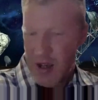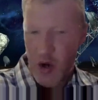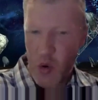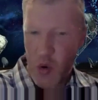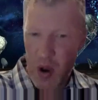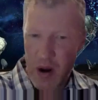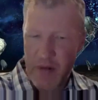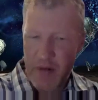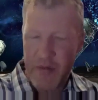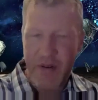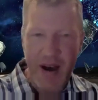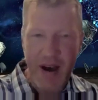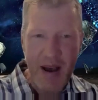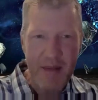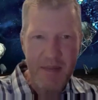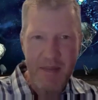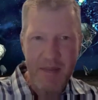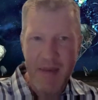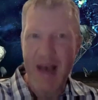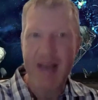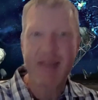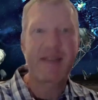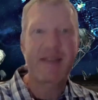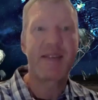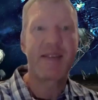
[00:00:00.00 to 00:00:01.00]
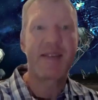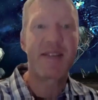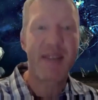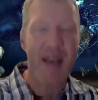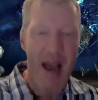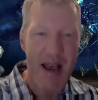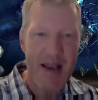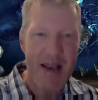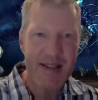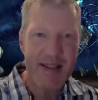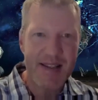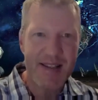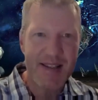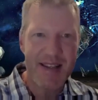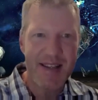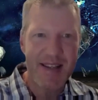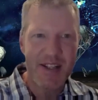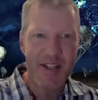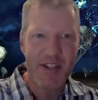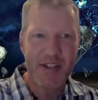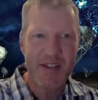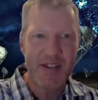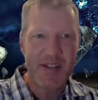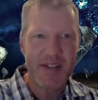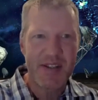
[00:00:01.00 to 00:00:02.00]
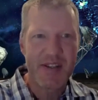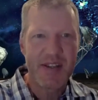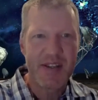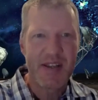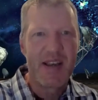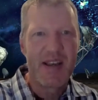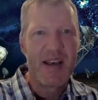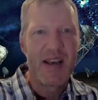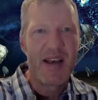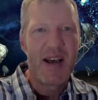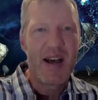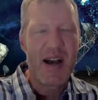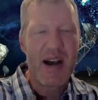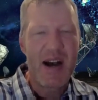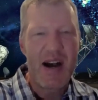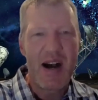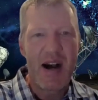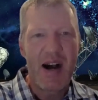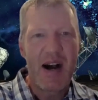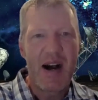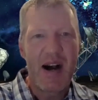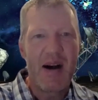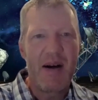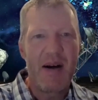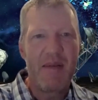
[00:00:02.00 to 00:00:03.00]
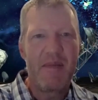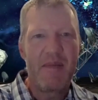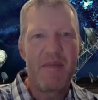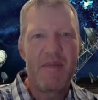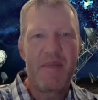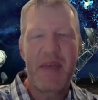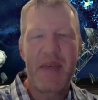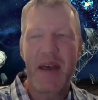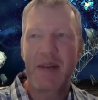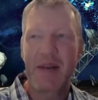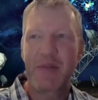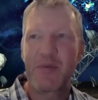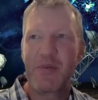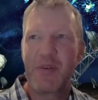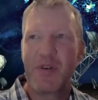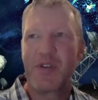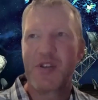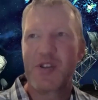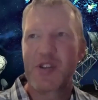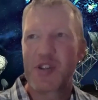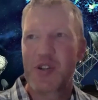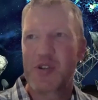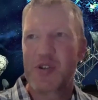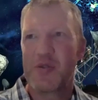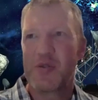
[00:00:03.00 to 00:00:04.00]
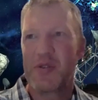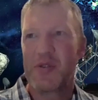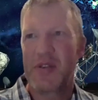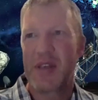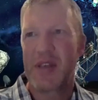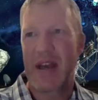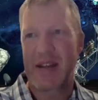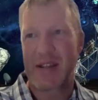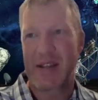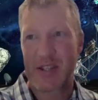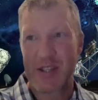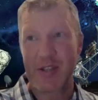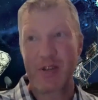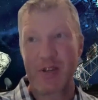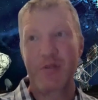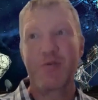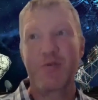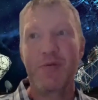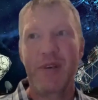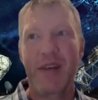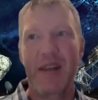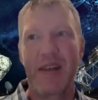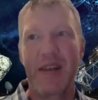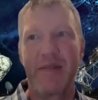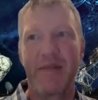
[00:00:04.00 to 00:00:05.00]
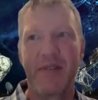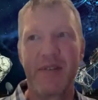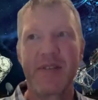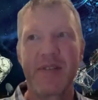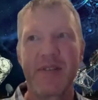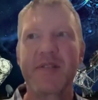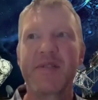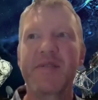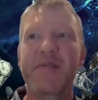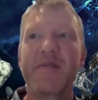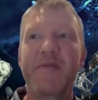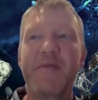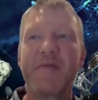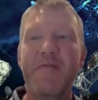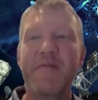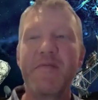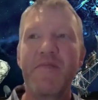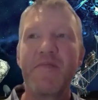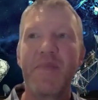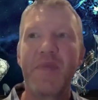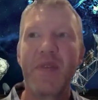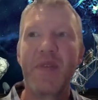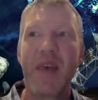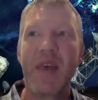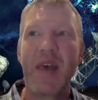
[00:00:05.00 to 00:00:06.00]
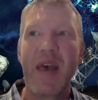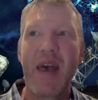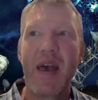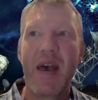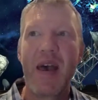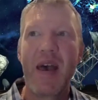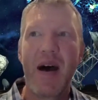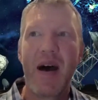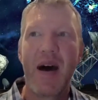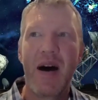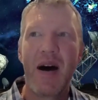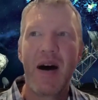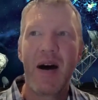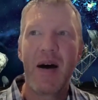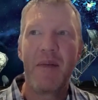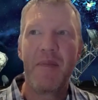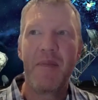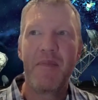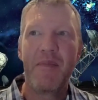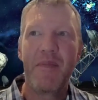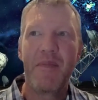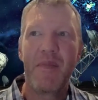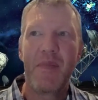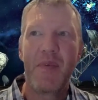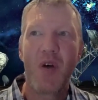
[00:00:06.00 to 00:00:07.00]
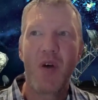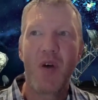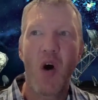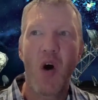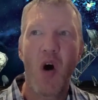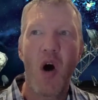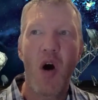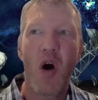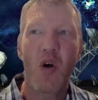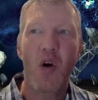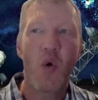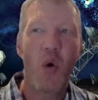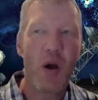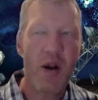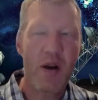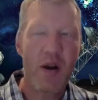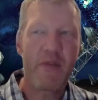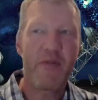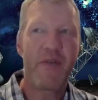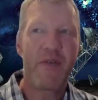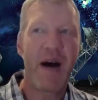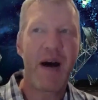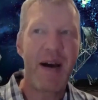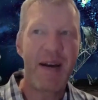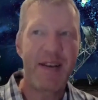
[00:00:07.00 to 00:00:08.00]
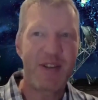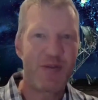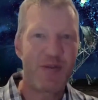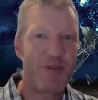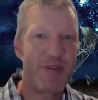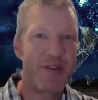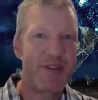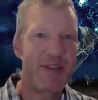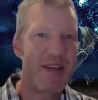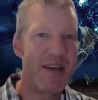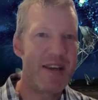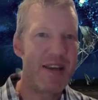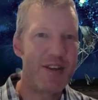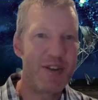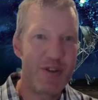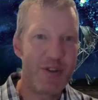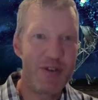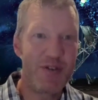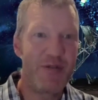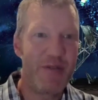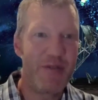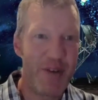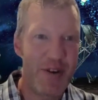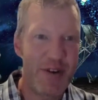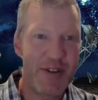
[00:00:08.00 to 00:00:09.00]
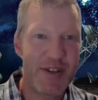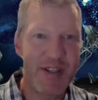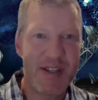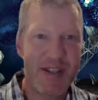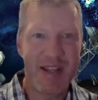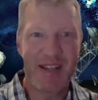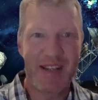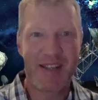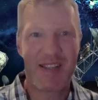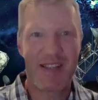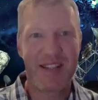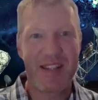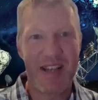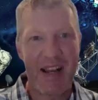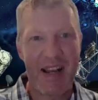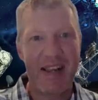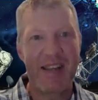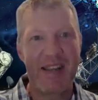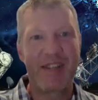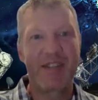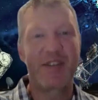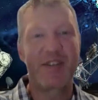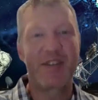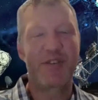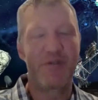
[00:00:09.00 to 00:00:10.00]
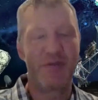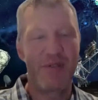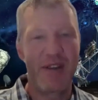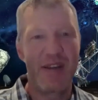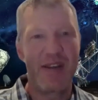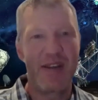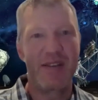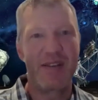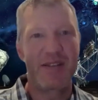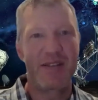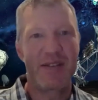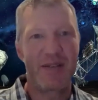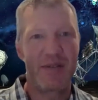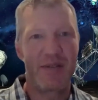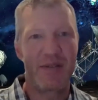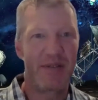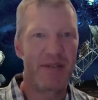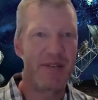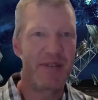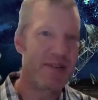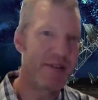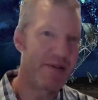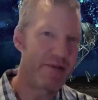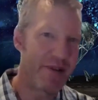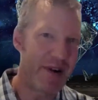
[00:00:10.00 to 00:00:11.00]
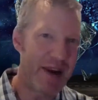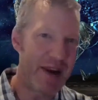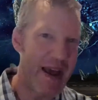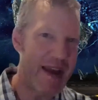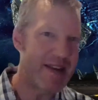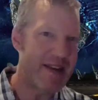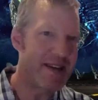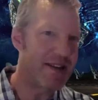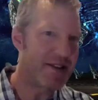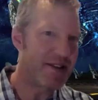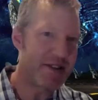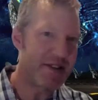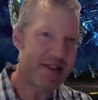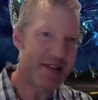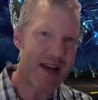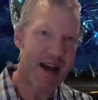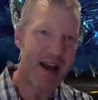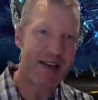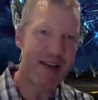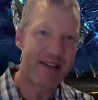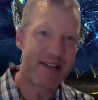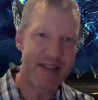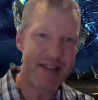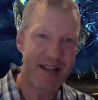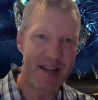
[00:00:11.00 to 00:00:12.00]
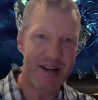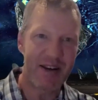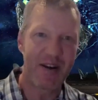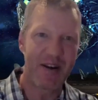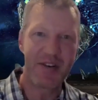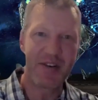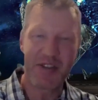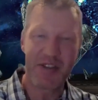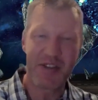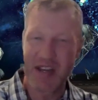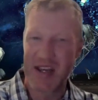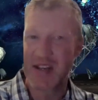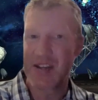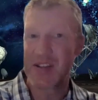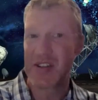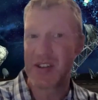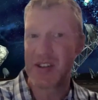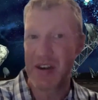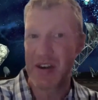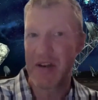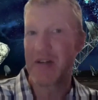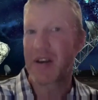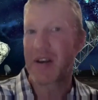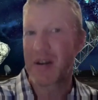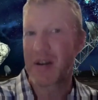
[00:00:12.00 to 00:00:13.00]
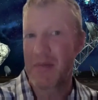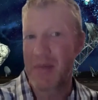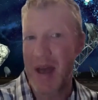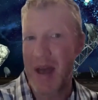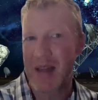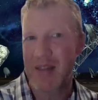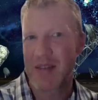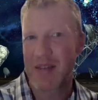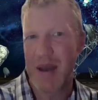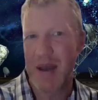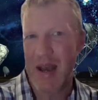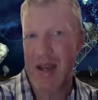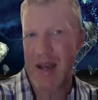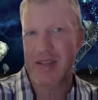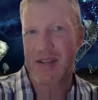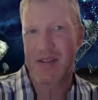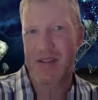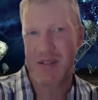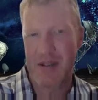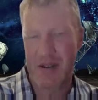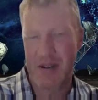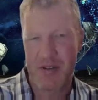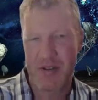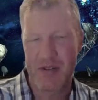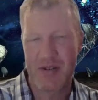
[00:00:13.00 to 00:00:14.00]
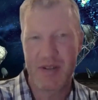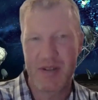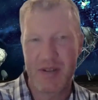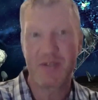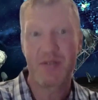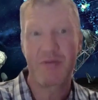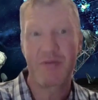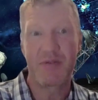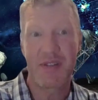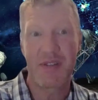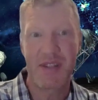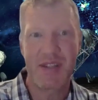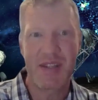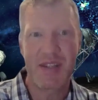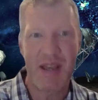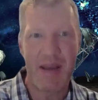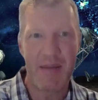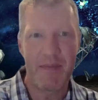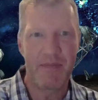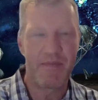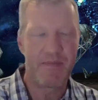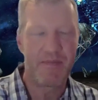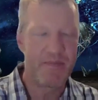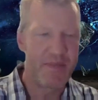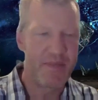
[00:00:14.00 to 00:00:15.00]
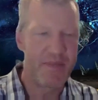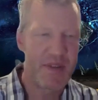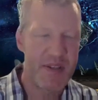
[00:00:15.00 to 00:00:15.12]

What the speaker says: qualified maths and science teachers that will ensure that school leavers are qualified to attend university and study degrees related to science, technology, engineering, and mathematics, traditional STEM